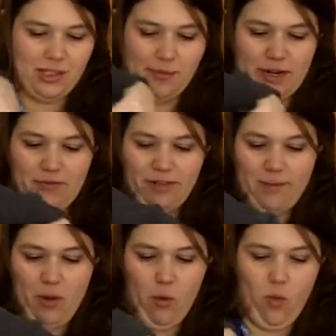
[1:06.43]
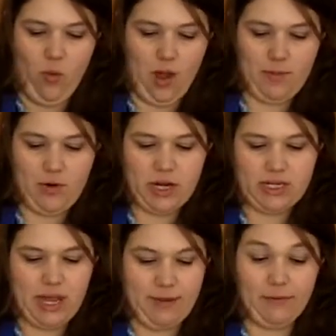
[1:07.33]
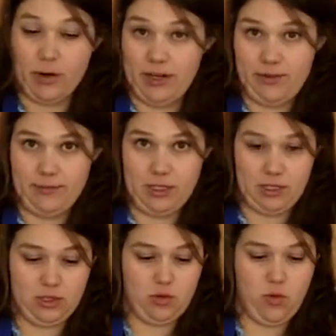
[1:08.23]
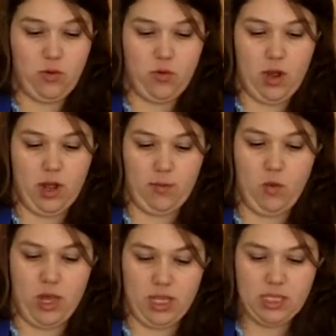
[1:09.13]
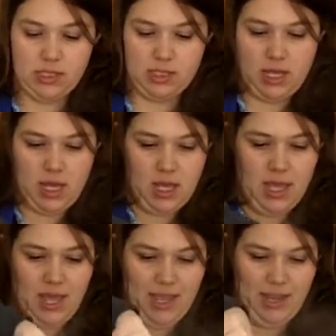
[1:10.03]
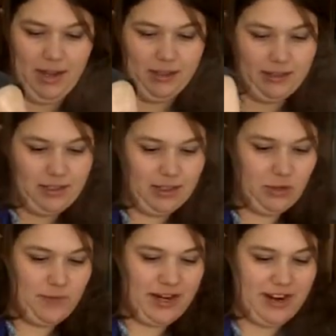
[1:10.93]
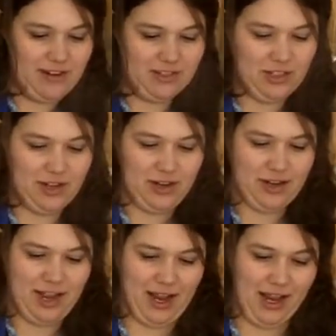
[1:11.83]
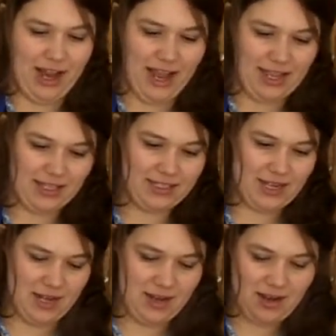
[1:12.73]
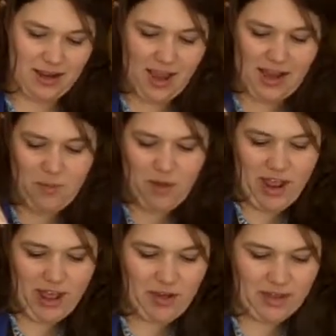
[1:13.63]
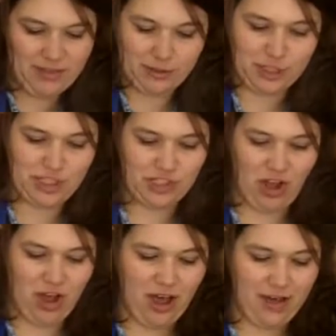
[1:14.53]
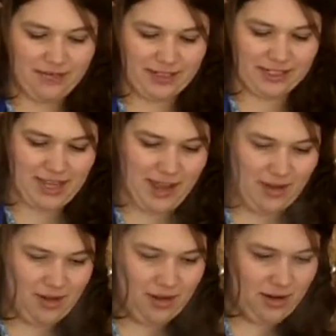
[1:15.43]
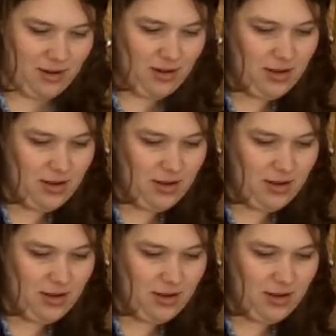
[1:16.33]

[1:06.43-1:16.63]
So I'm going to flip it one more time. I've already flipped it once. And the sweet potatoes are getting nice and kind of brown, and they're soft and tender.